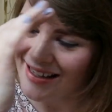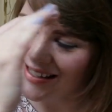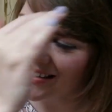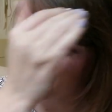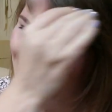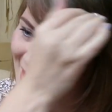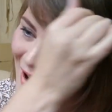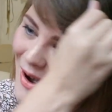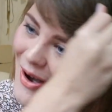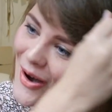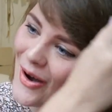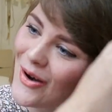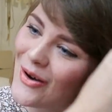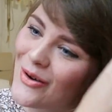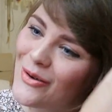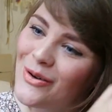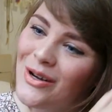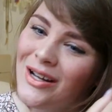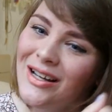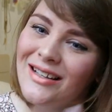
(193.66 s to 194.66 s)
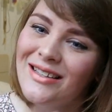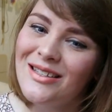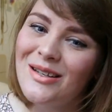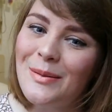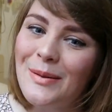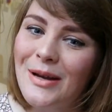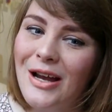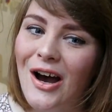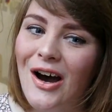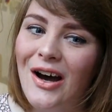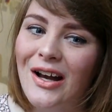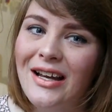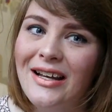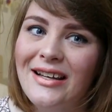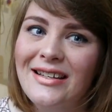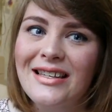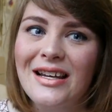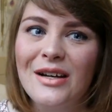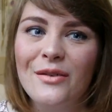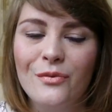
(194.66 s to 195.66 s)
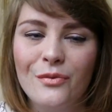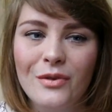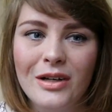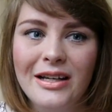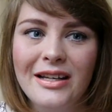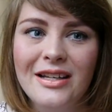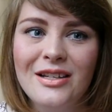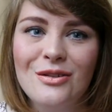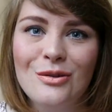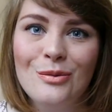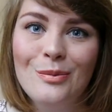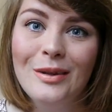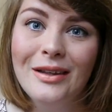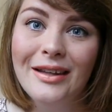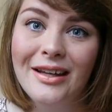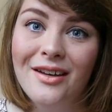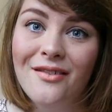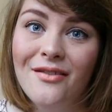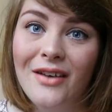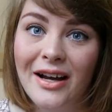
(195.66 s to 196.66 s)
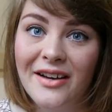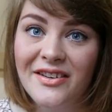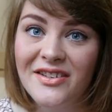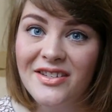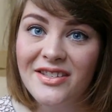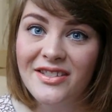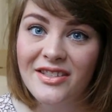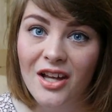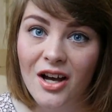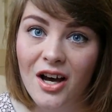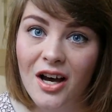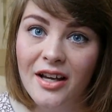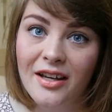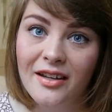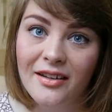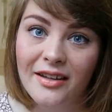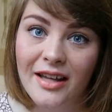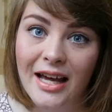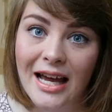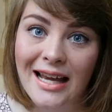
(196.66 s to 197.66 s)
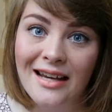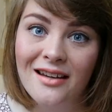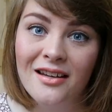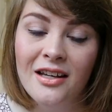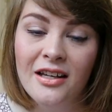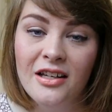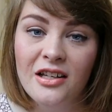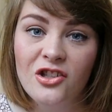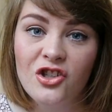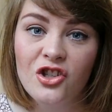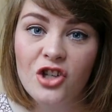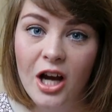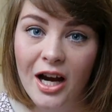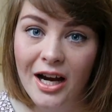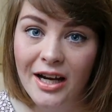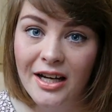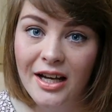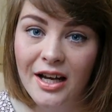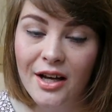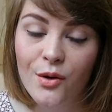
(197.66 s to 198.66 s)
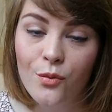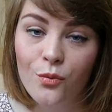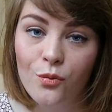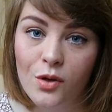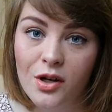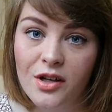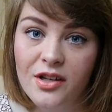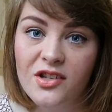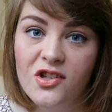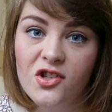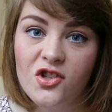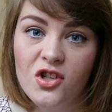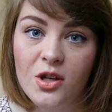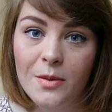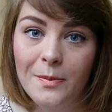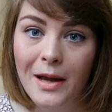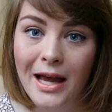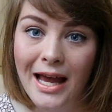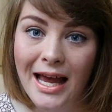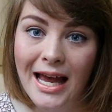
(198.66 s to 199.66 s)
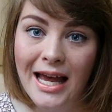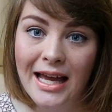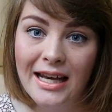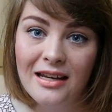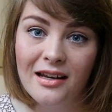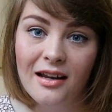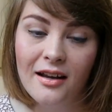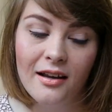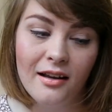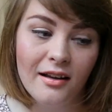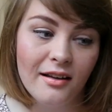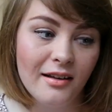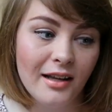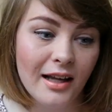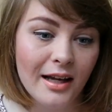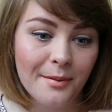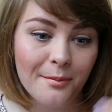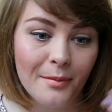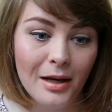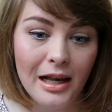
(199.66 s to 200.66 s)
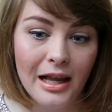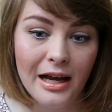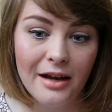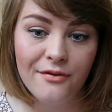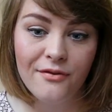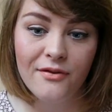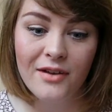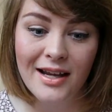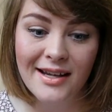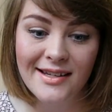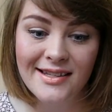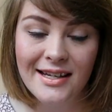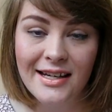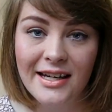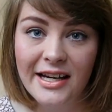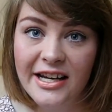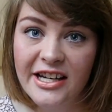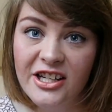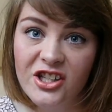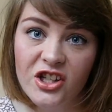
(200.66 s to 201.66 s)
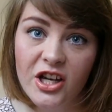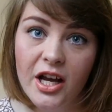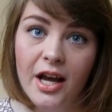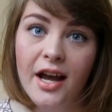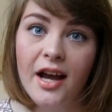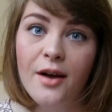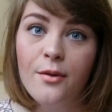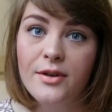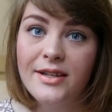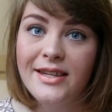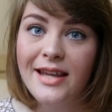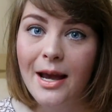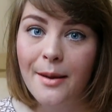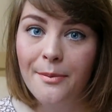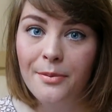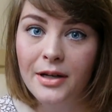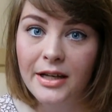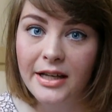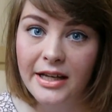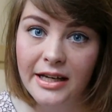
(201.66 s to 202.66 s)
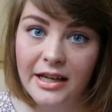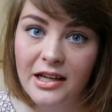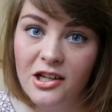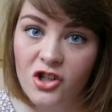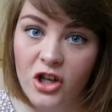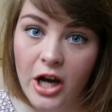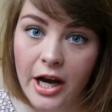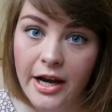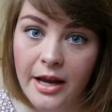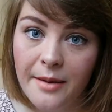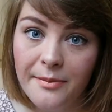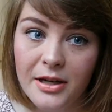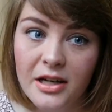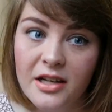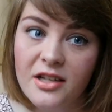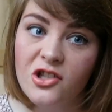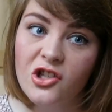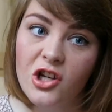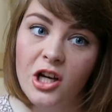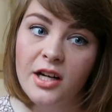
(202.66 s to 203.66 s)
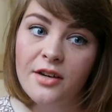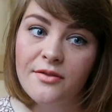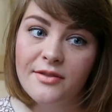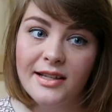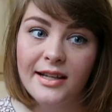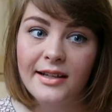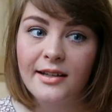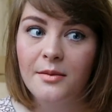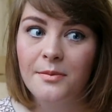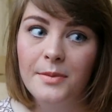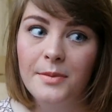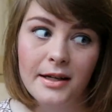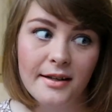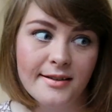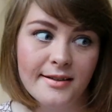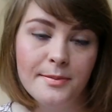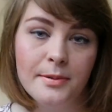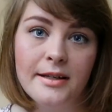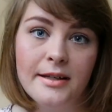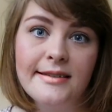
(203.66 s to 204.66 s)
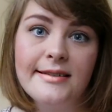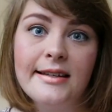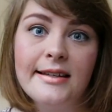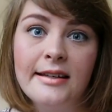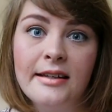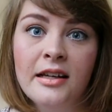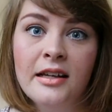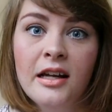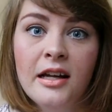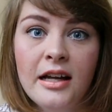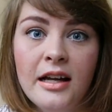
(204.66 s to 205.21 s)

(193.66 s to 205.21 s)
So to be honest, I really do believe I just thought that China was Japan like my life as a geisha was happening in China because China was like the biggest place in